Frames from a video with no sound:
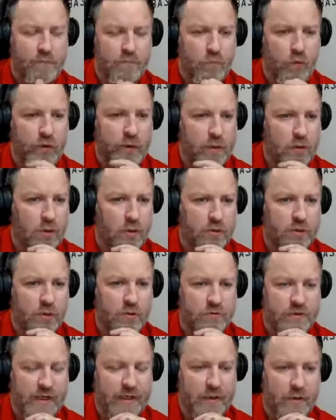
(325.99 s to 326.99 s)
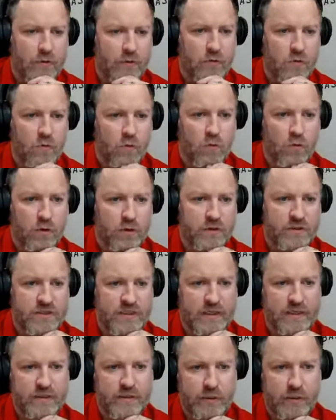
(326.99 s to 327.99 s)
point guard go down or a
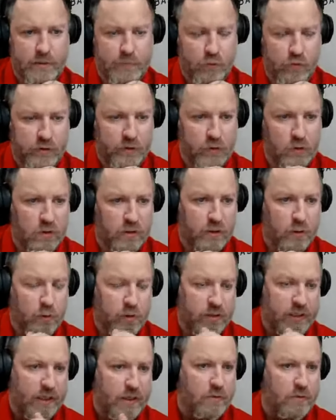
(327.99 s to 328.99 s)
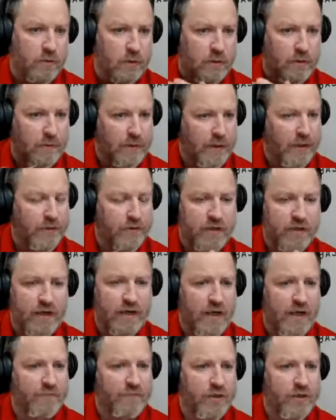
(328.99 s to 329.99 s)
secondary point guard go down and you're not
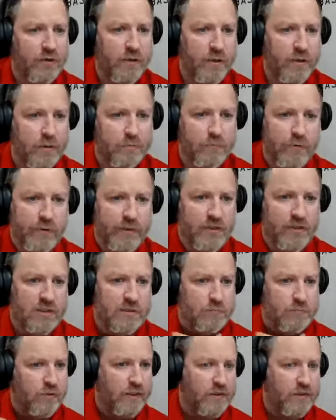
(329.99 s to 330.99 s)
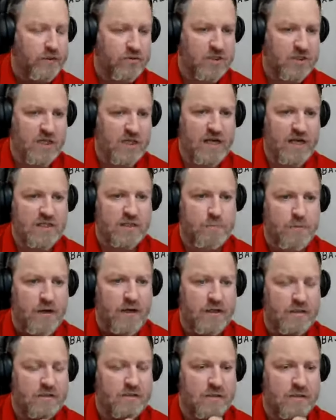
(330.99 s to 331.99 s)
having your other players play those slot
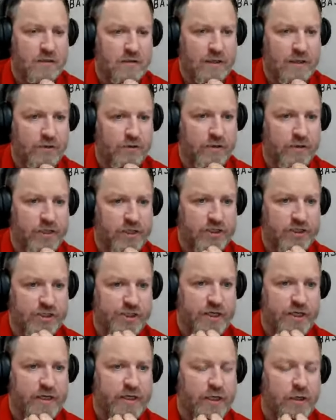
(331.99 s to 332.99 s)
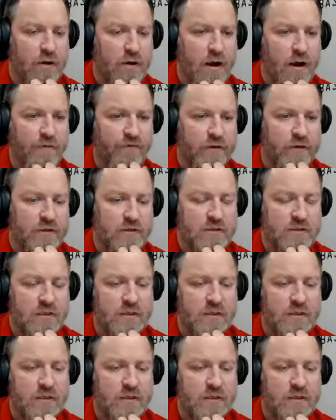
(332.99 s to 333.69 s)
spots that are initiating your offense,